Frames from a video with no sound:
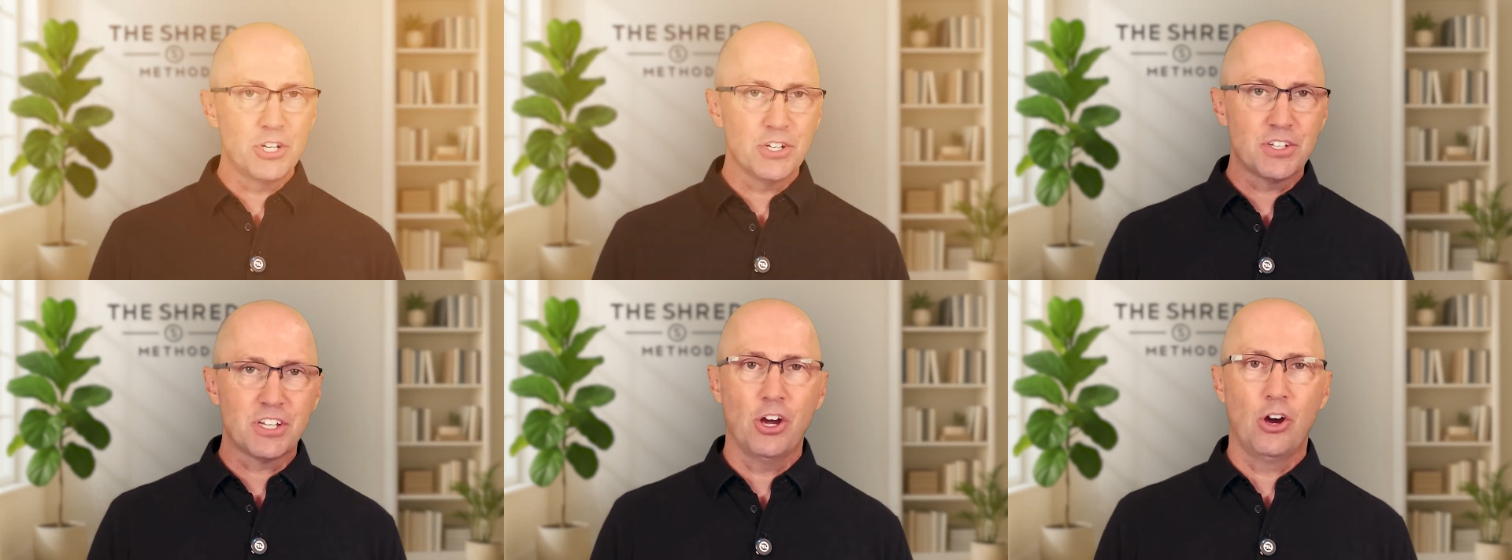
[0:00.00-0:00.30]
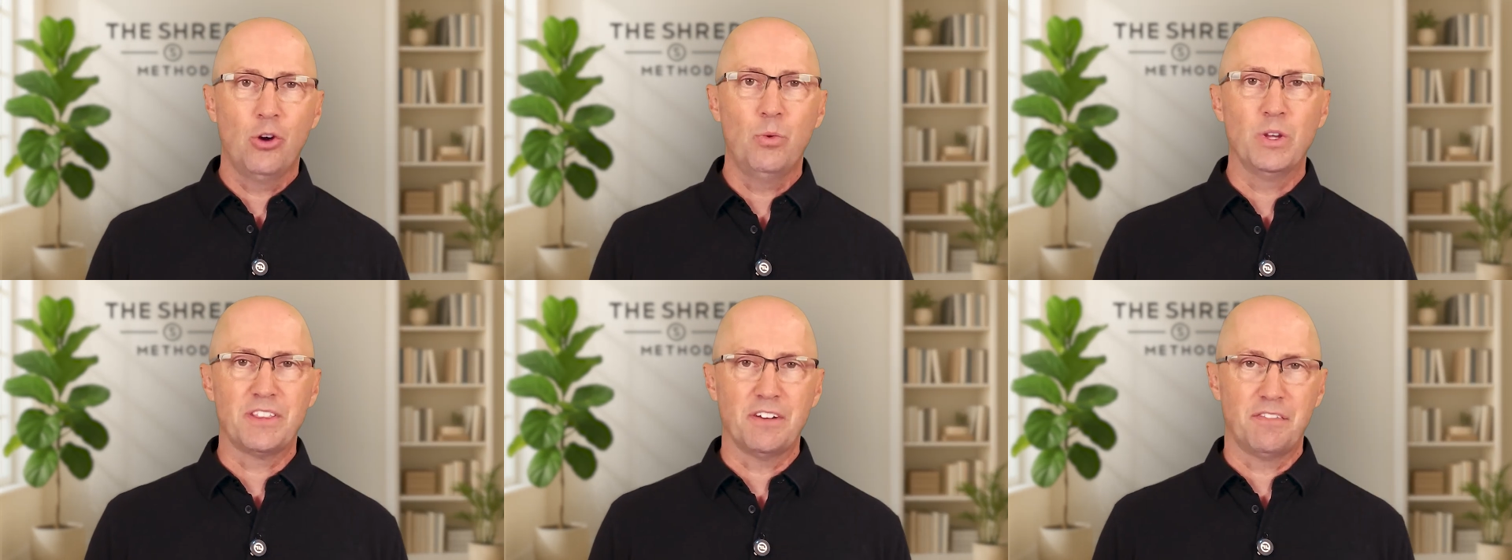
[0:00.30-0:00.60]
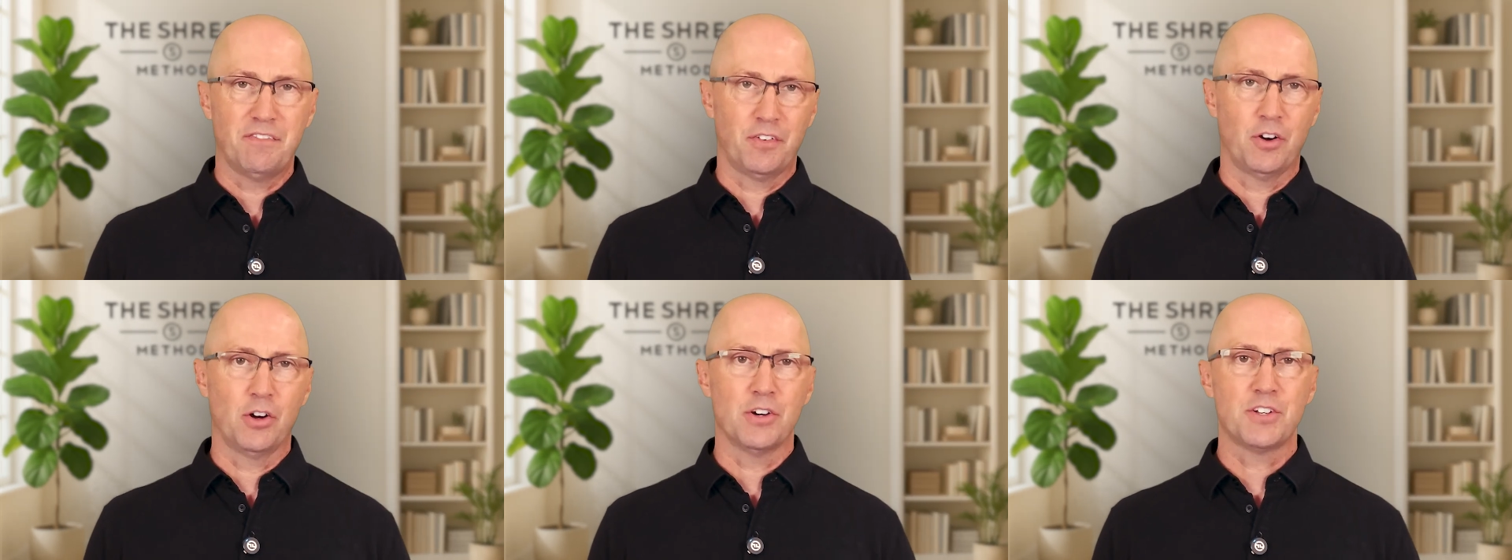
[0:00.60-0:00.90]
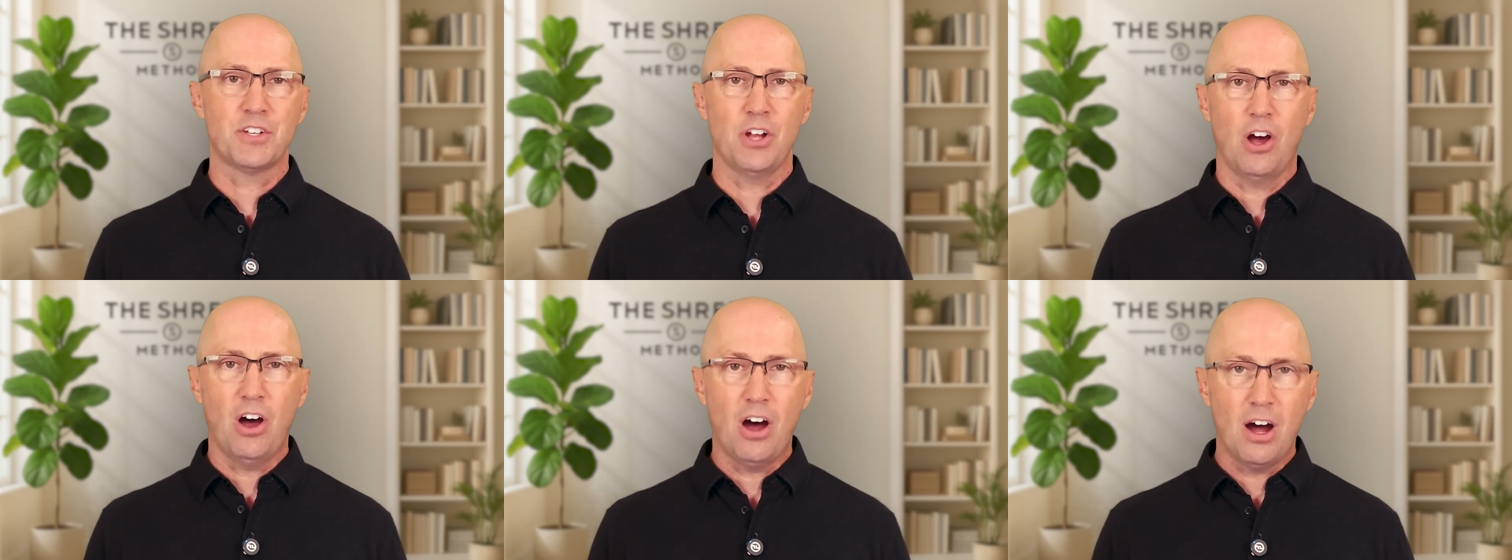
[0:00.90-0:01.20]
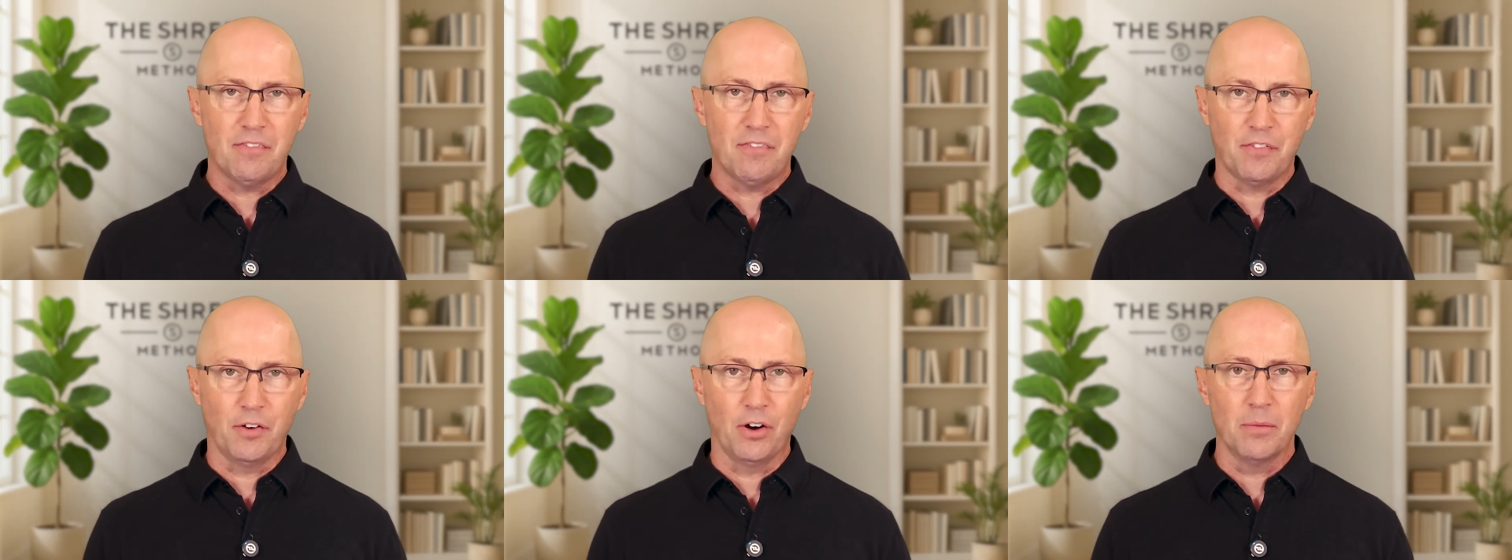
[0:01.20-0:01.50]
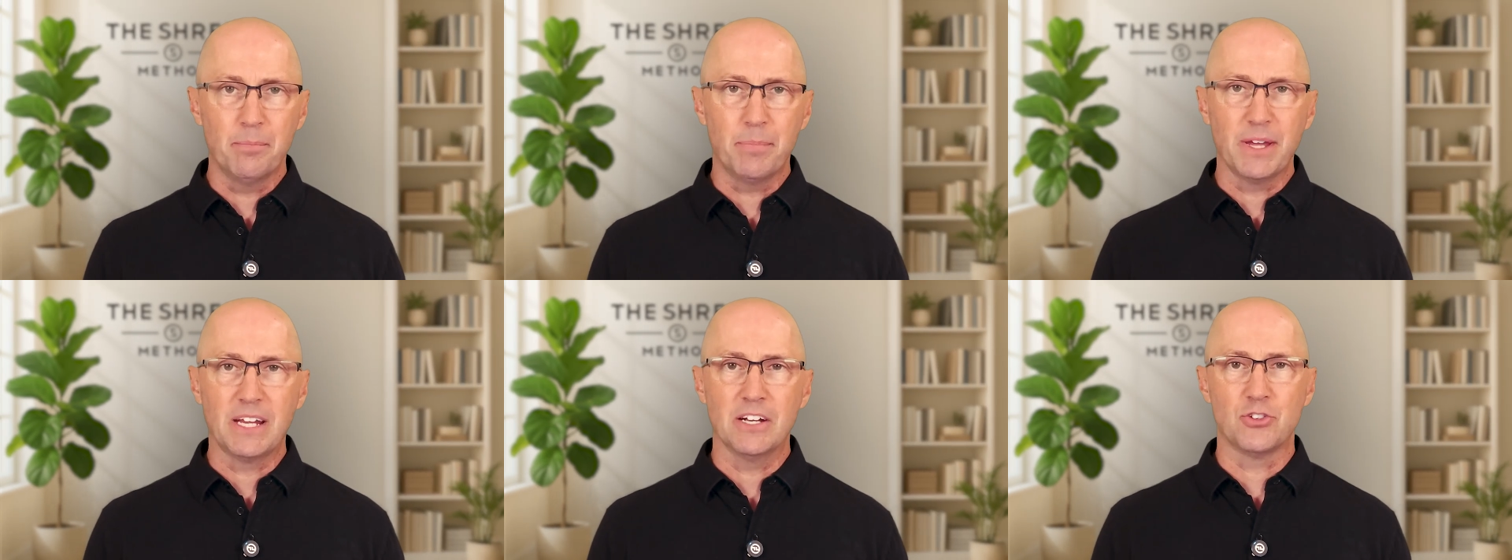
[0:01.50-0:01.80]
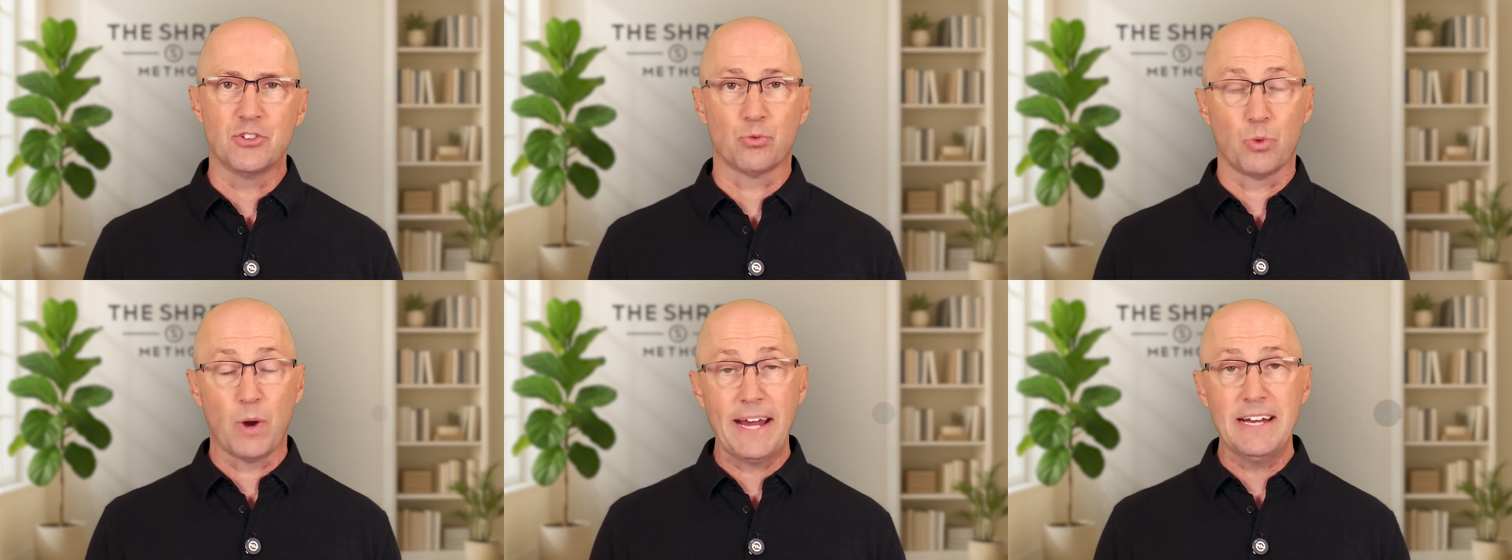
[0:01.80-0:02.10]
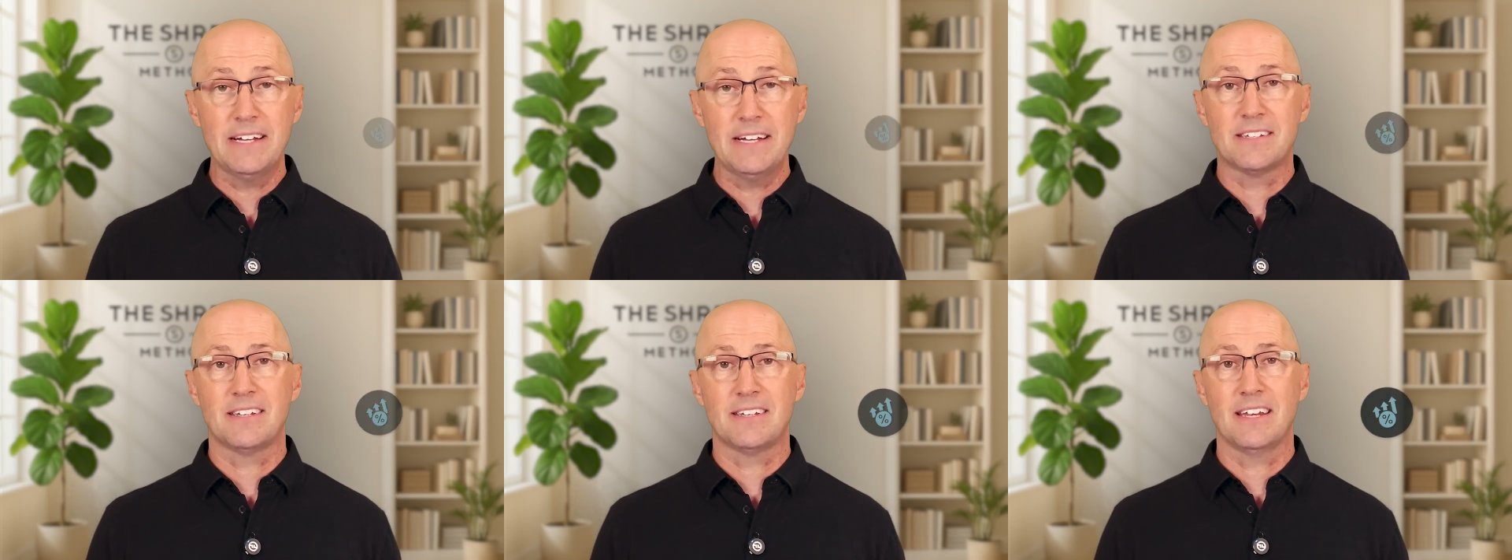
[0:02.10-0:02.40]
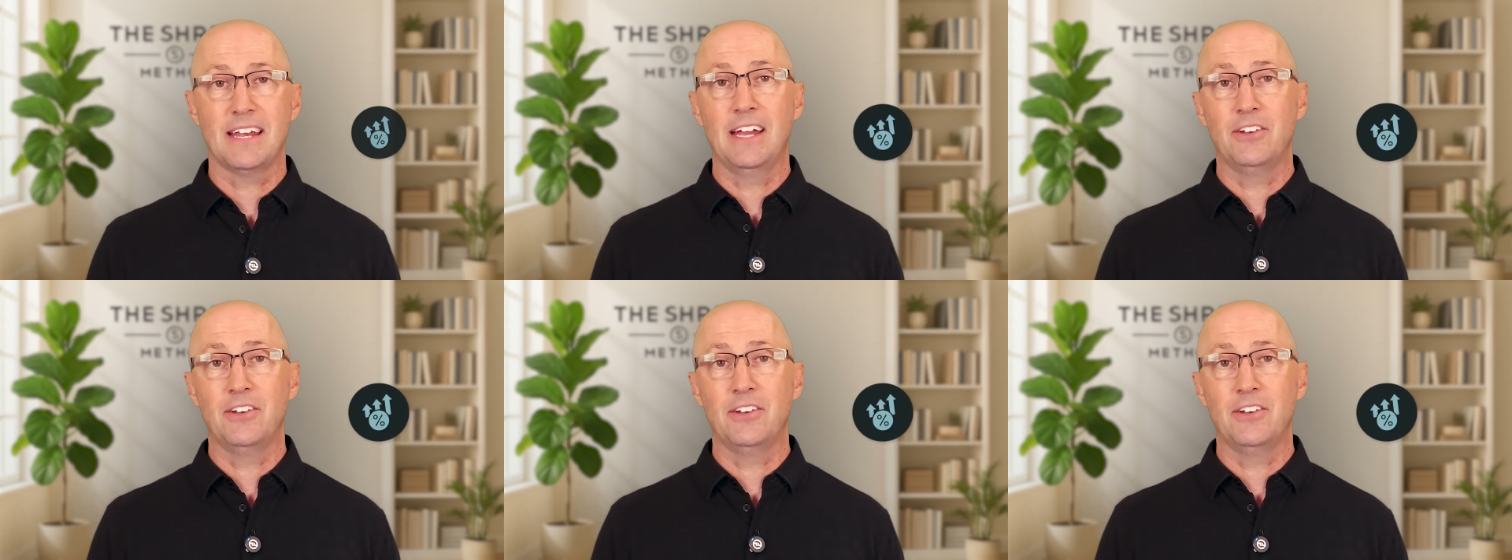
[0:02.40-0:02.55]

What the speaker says: just go with the first offer because rates